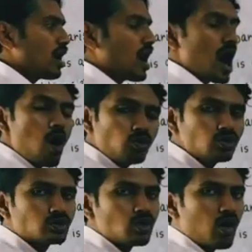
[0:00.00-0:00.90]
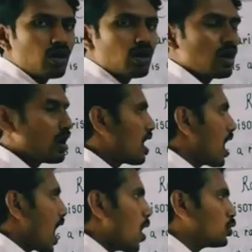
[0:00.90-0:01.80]
how to solve,
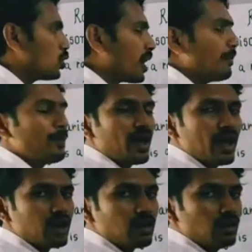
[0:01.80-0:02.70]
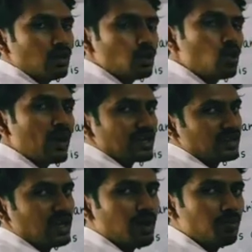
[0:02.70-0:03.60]
how to compare two
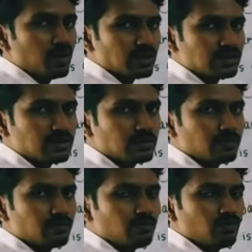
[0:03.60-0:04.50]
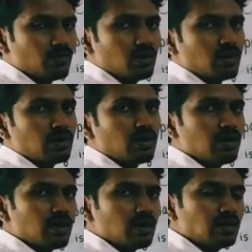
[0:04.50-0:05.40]
rational numbers.
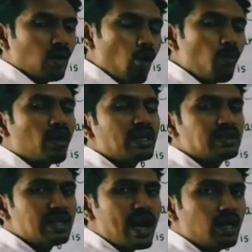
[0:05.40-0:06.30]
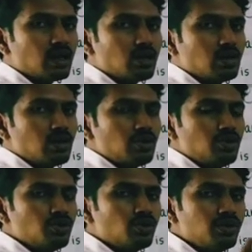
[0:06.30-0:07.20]
The homework is that
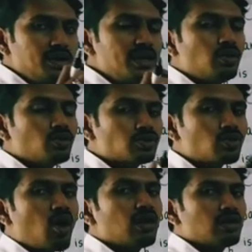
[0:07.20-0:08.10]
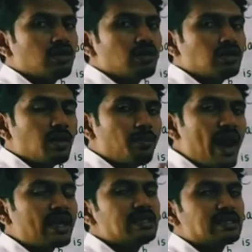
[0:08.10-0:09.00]
you need to solve the
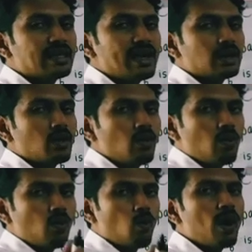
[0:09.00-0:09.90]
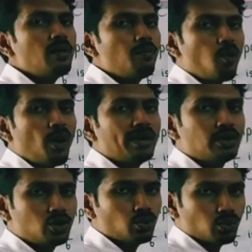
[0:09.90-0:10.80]
practice set
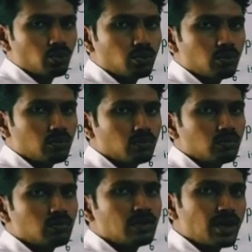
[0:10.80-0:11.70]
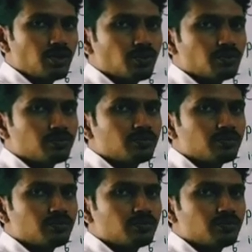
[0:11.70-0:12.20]
1.2. Thank you.